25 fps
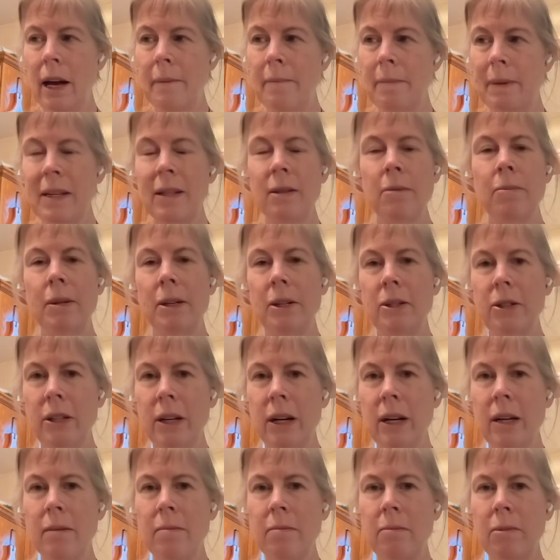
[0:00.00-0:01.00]
In the
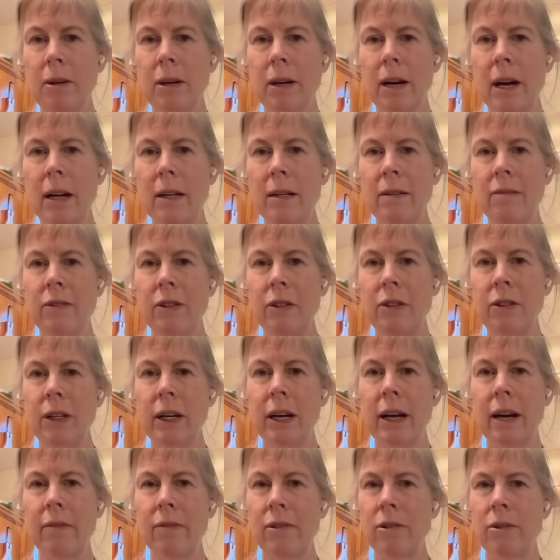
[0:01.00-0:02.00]
wintertime, we're kind of
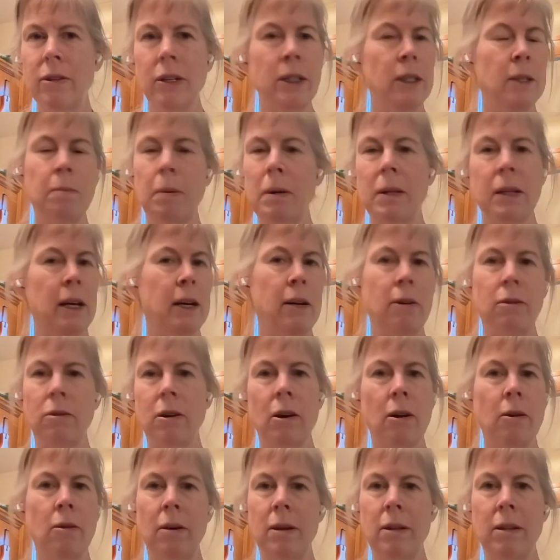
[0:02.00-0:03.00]
using evergreens, but they
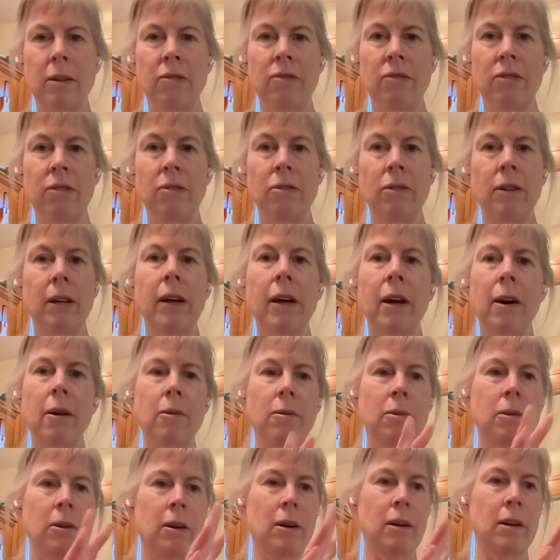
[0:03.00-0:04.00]
don't go on the food. They
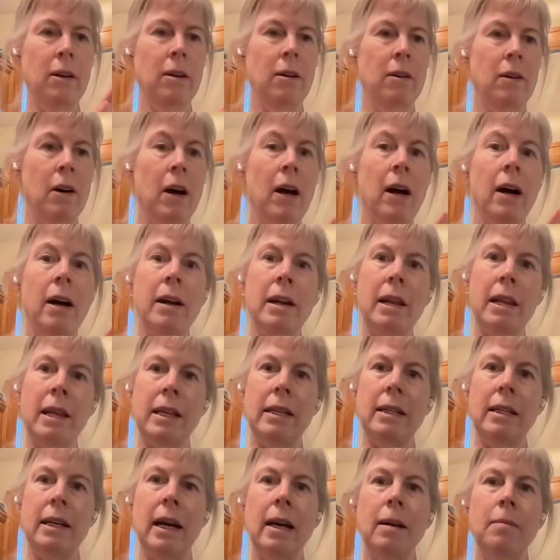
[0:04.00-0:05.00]
go on
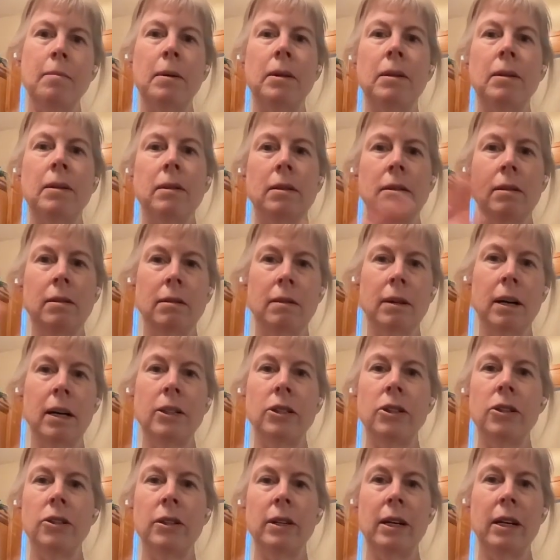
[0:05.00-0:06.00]
the table
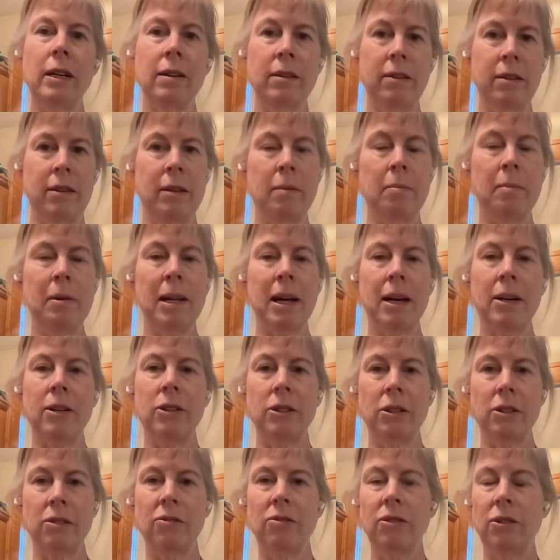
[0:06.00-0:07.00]
underneath the
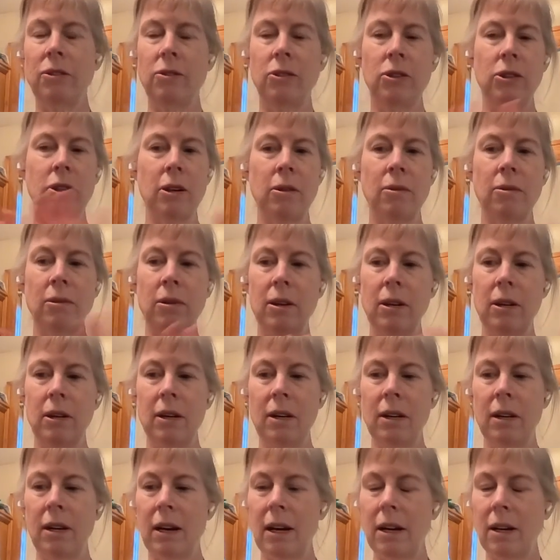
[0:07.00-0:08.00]
platters of food. So
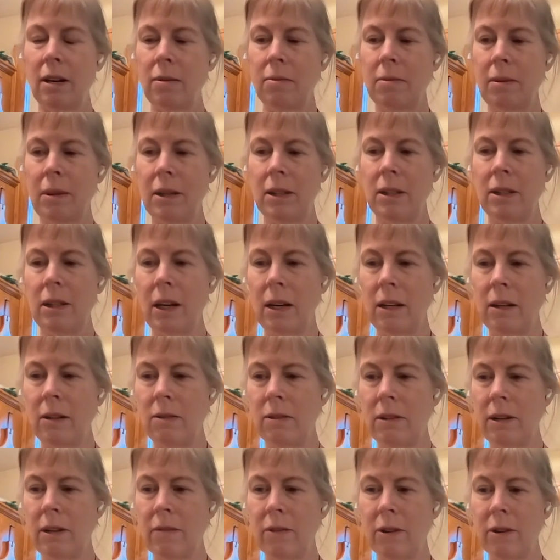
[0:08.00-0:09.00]
I don't want to say
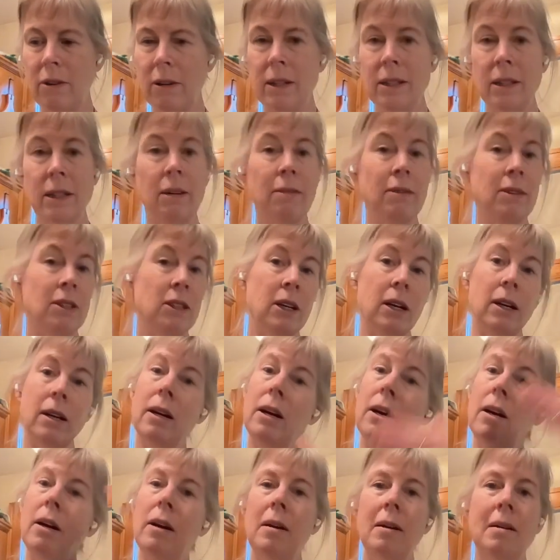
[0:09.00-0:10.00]
use evergreens. I would
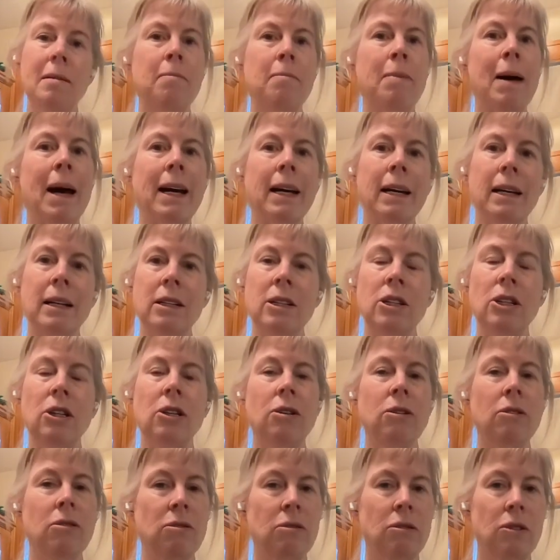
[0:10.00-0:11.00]
say back
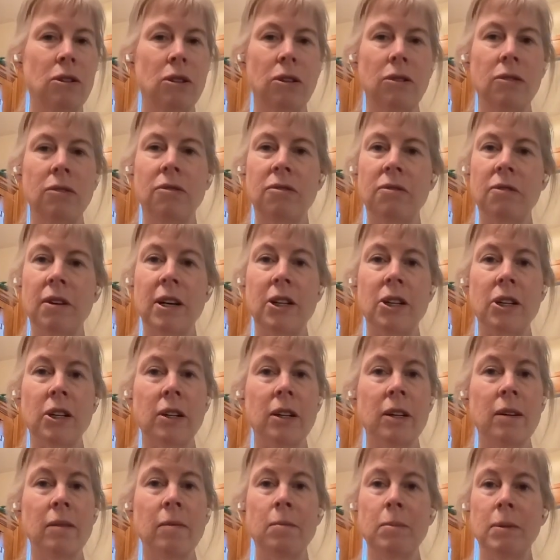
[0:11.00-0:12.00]
into fresh
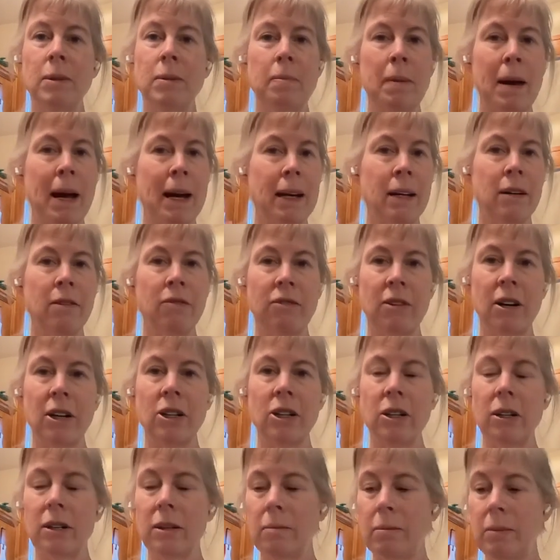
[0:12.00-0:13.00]
herbs, a packet of
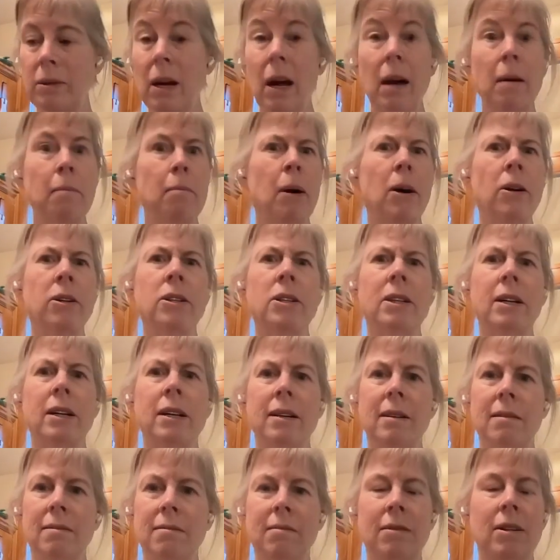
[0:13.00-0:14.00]
fresh herbs,
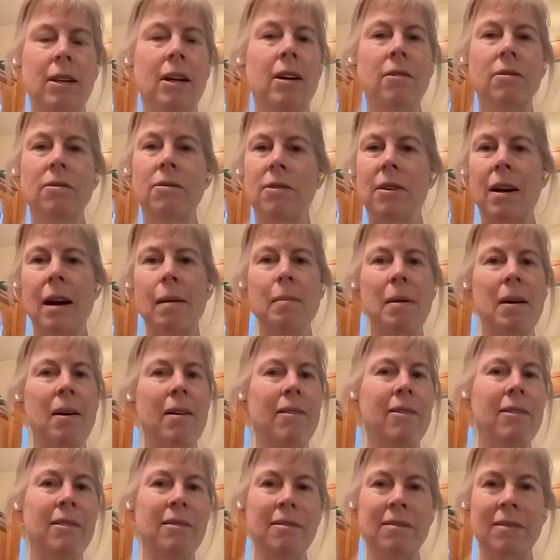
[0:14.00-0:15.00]
parsley, you know, grab a
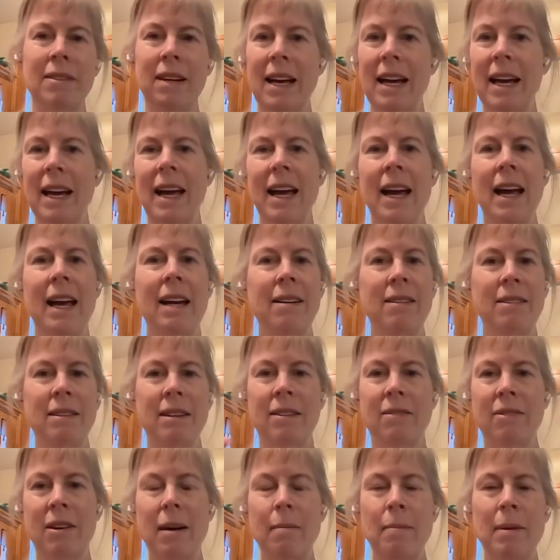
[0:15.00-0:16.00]
whole
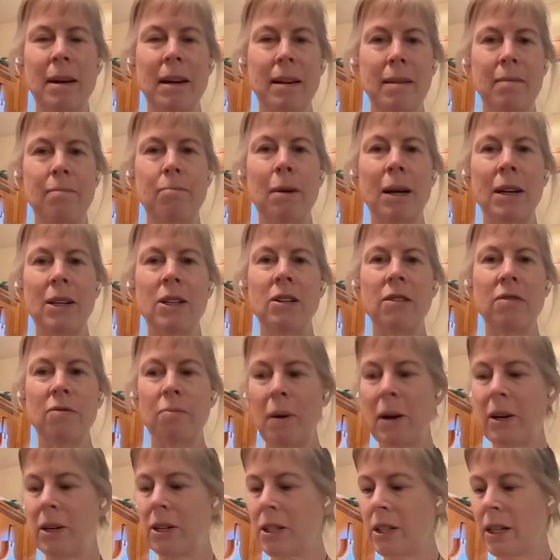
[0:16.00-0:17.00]
and grab a bunch
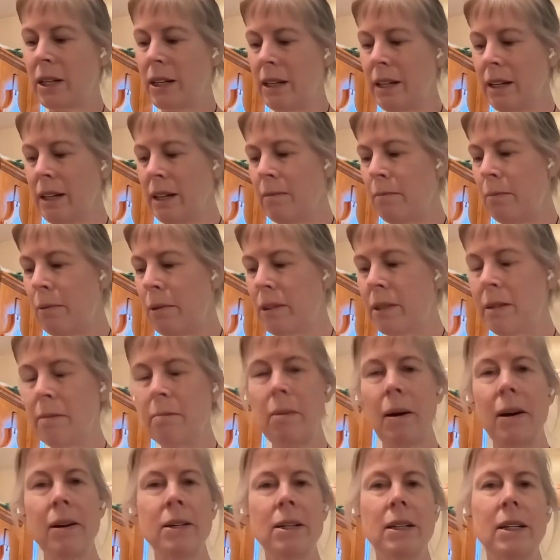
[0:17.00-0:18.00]
of parsley and put
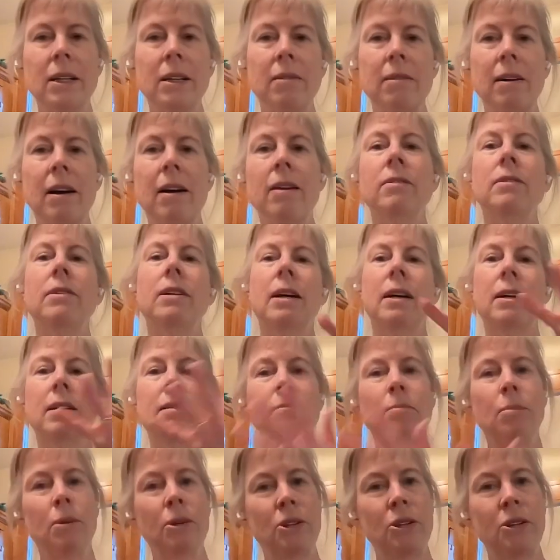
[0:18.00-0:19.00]
some parsley around
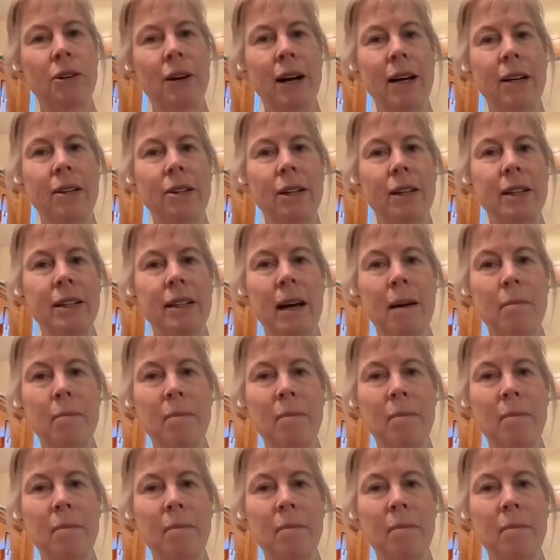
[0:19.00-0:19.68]
and put your eggs on